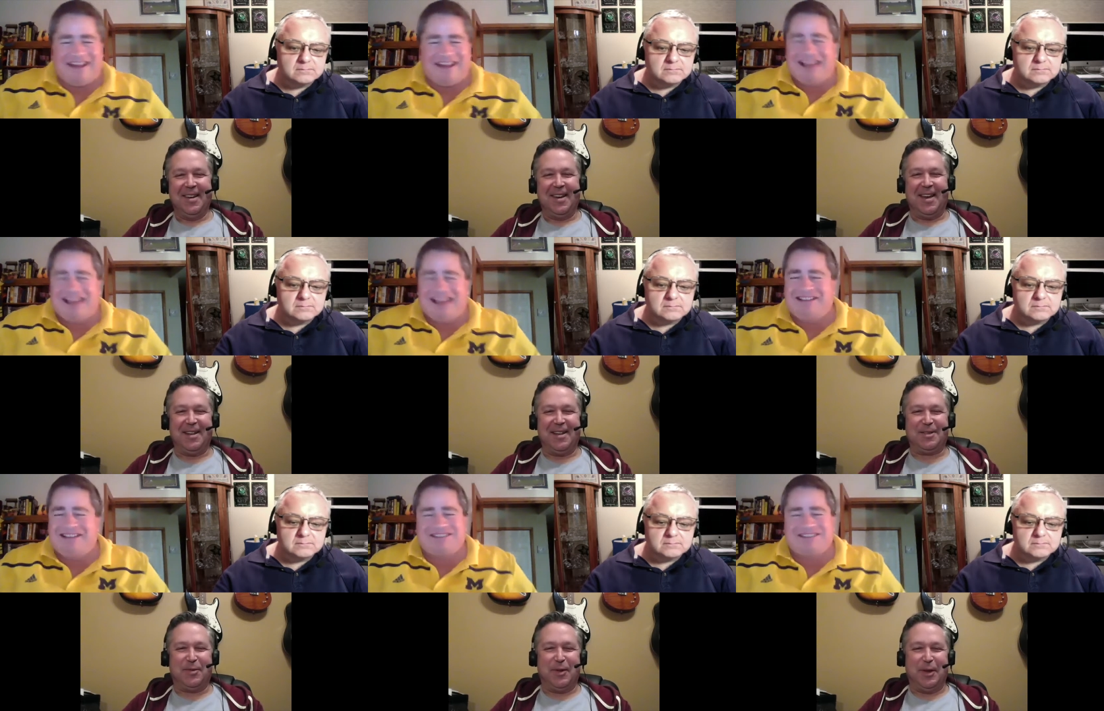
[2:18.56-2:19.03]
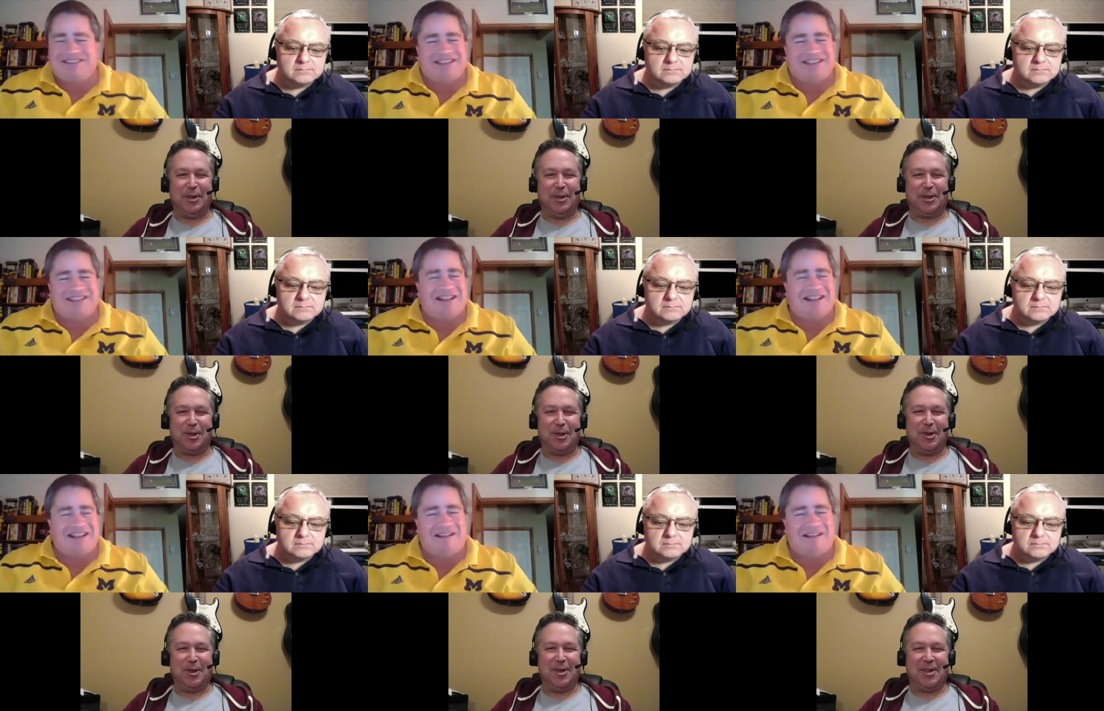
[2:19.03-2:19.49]
Speaker 1: Ace
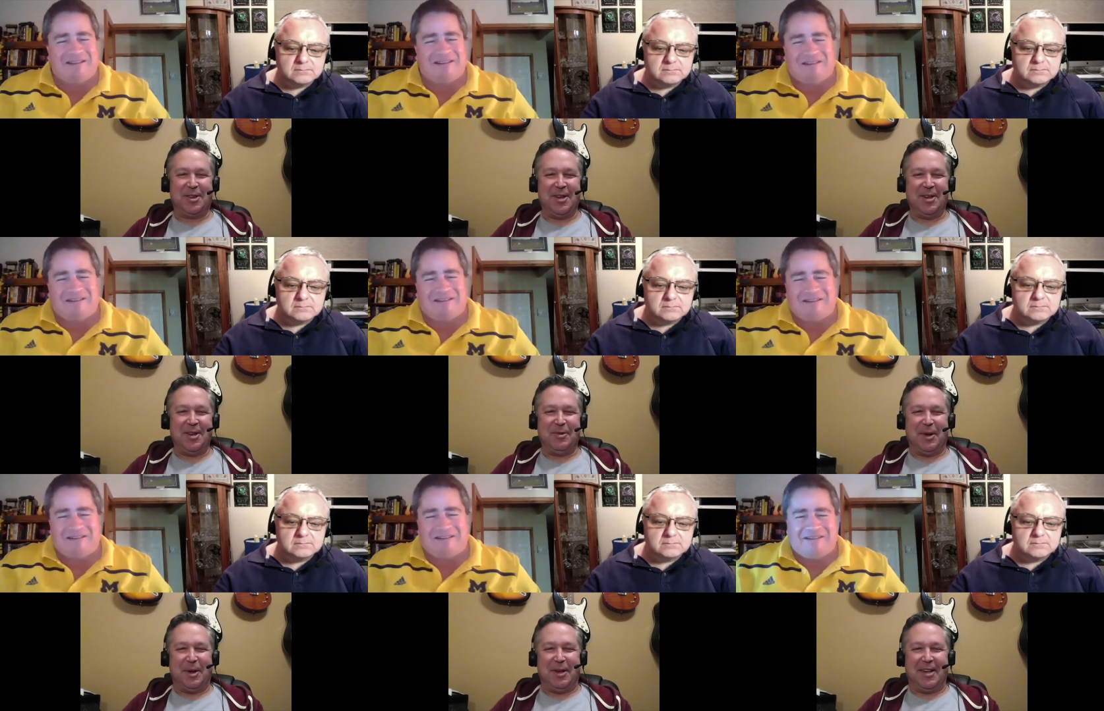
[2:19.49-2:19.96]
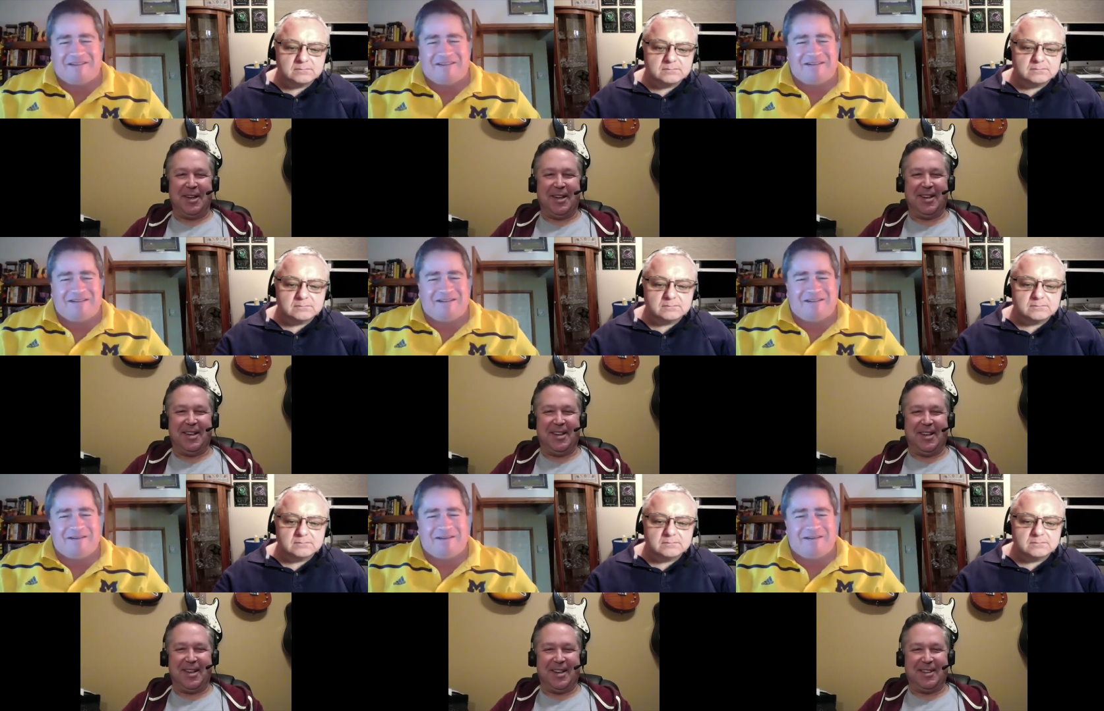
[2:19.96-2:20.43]
Ventura thing when he got,
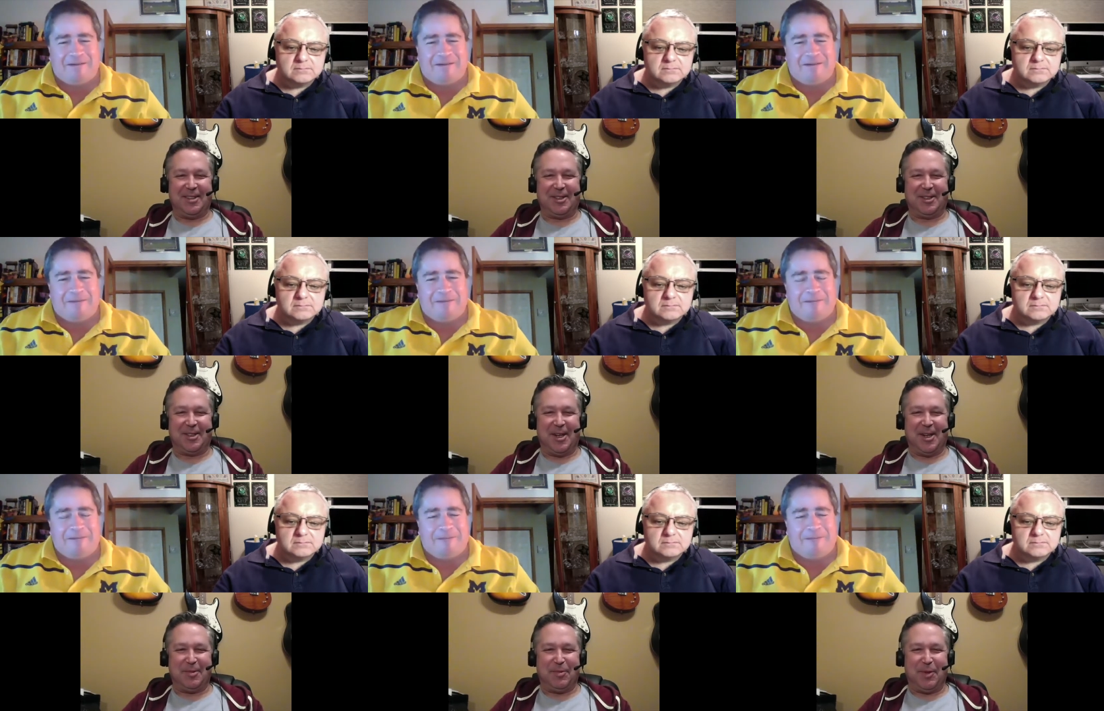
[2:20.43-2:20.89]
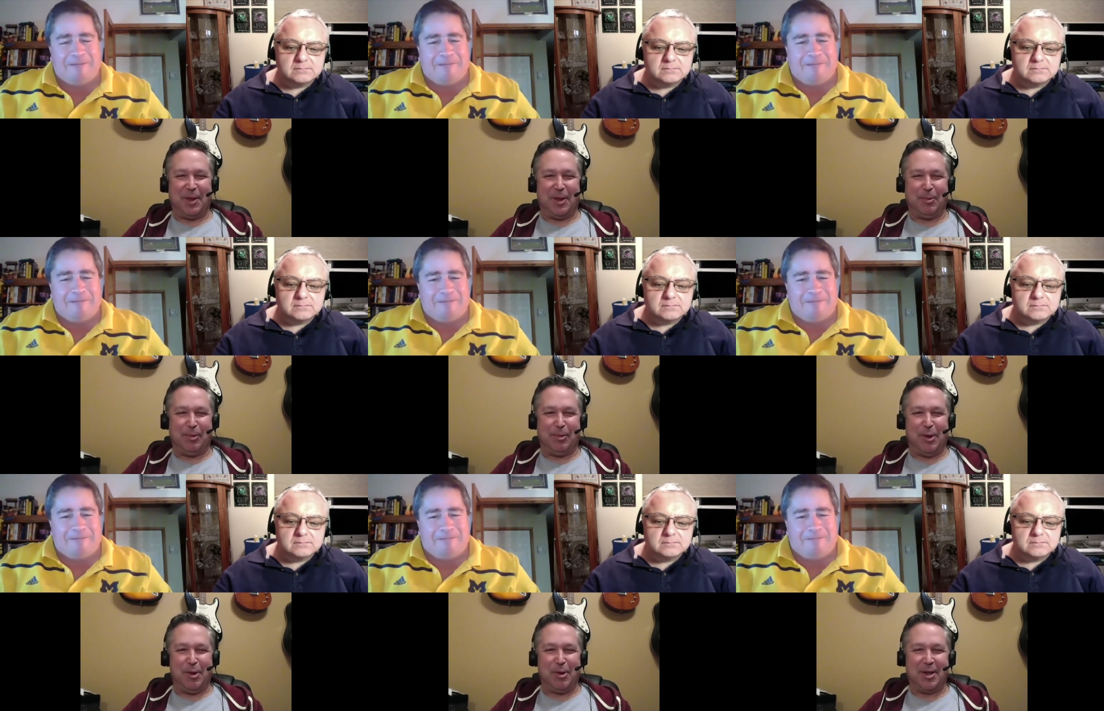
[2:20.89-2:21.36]
he got shot by the
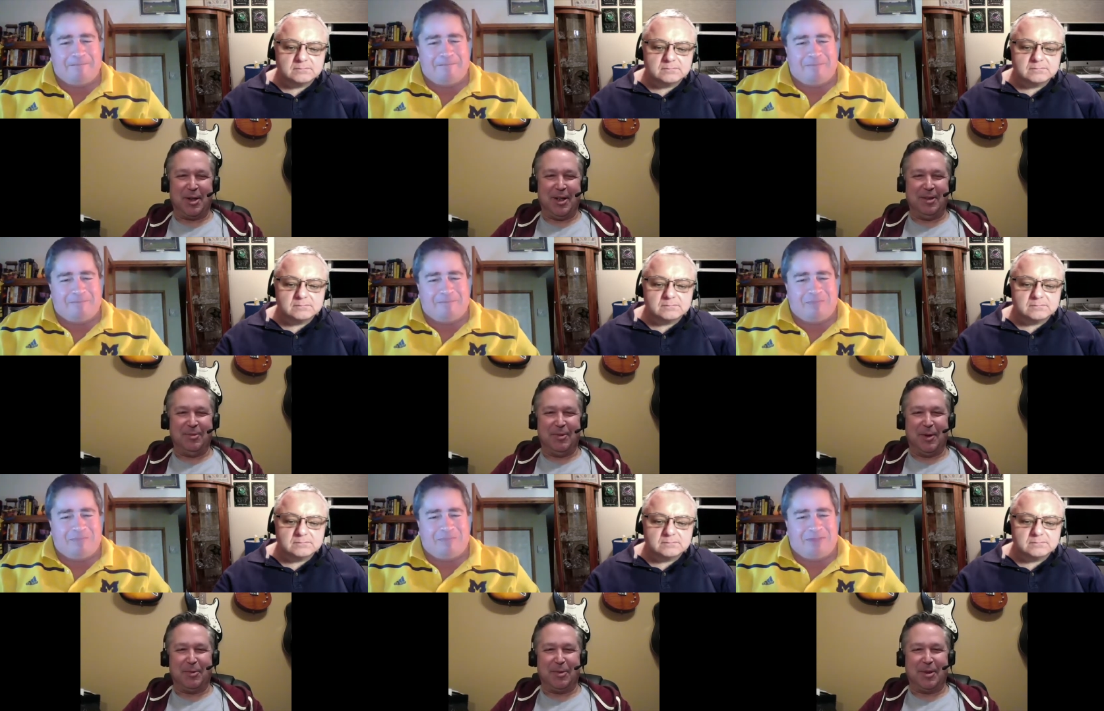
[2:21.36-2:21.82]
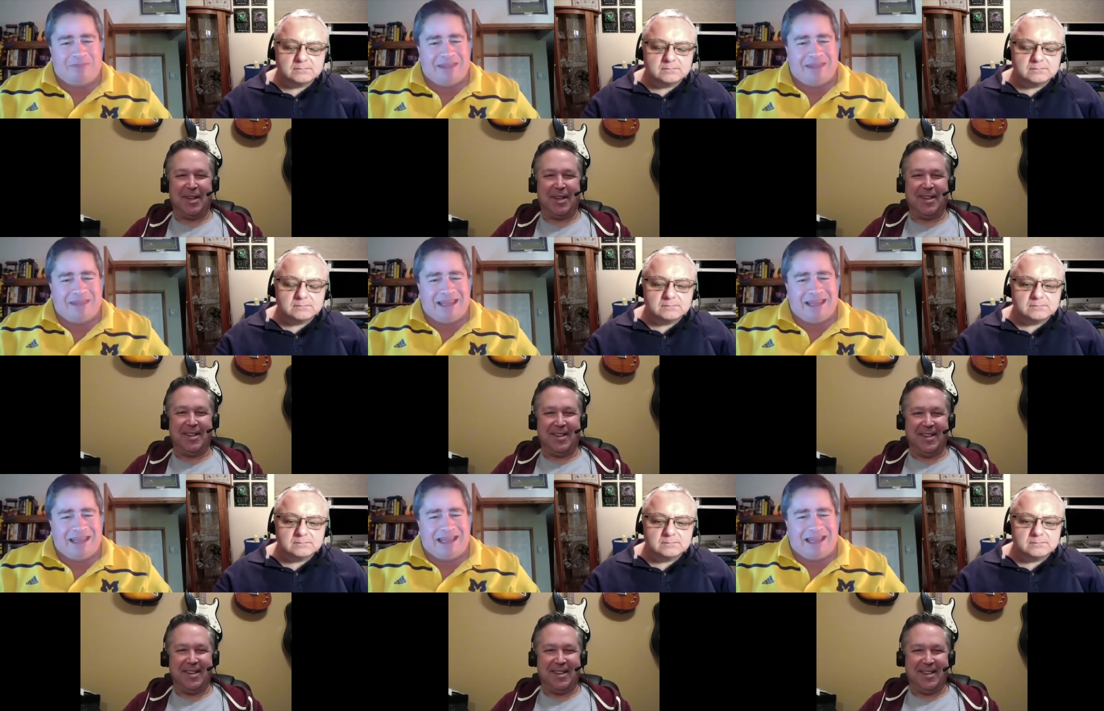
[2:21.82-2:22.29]
blowgun. Remember
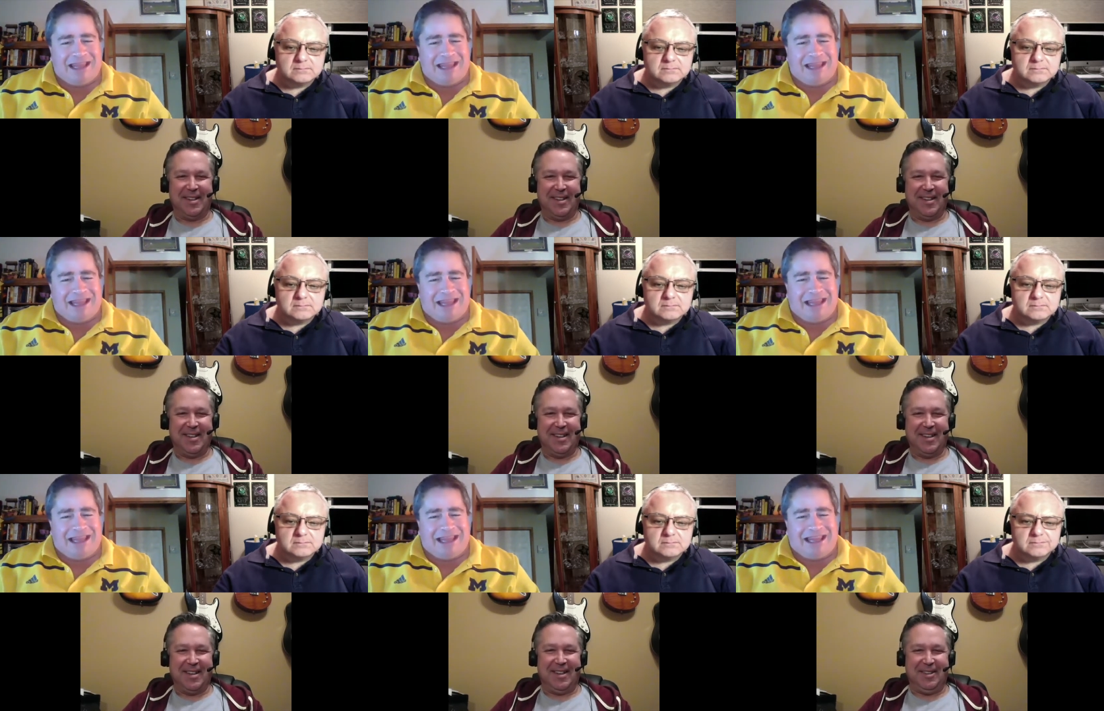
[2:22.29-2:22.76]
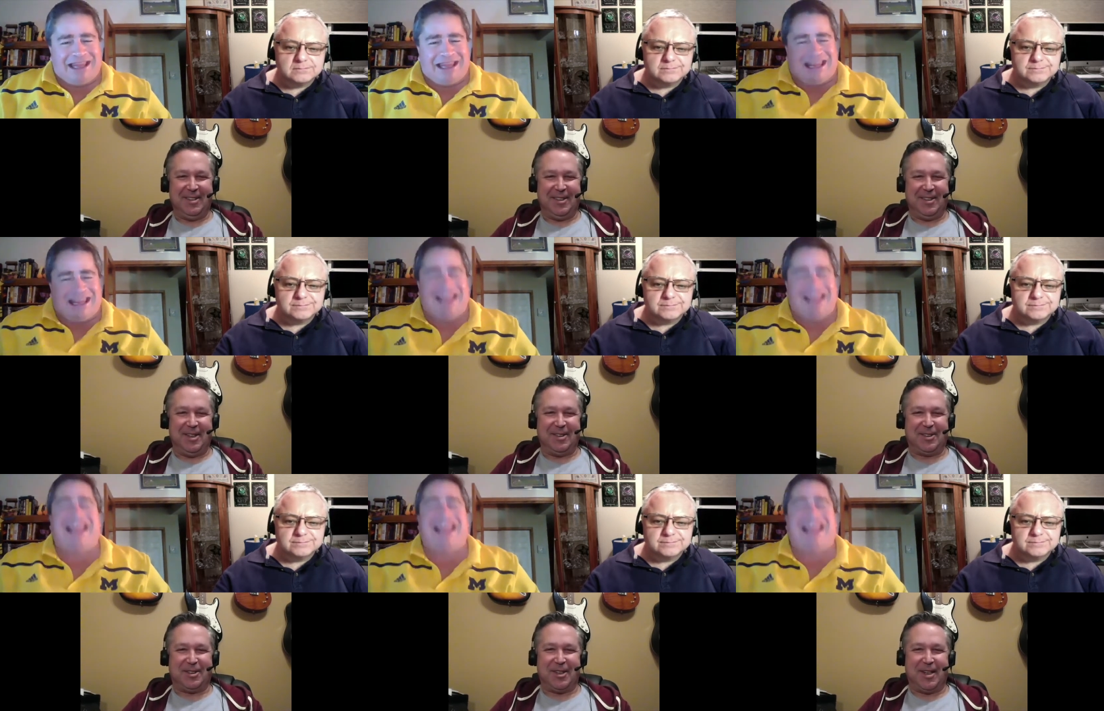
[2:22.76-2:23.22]
that? He
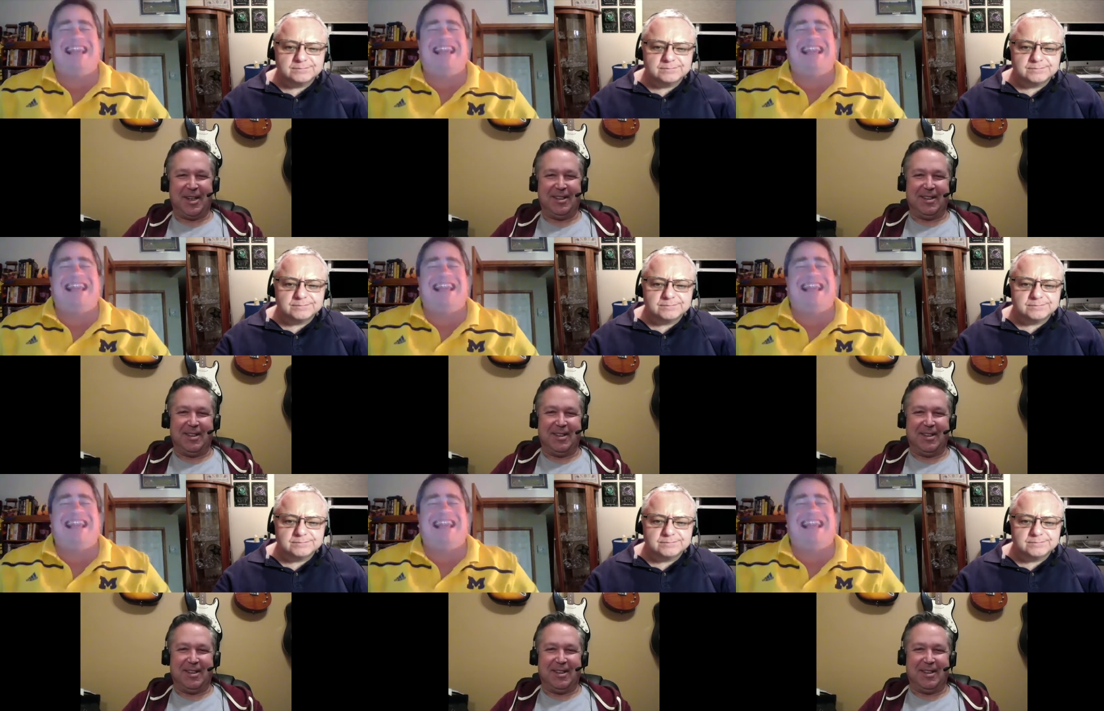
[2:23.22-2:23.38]
got shot yeah, in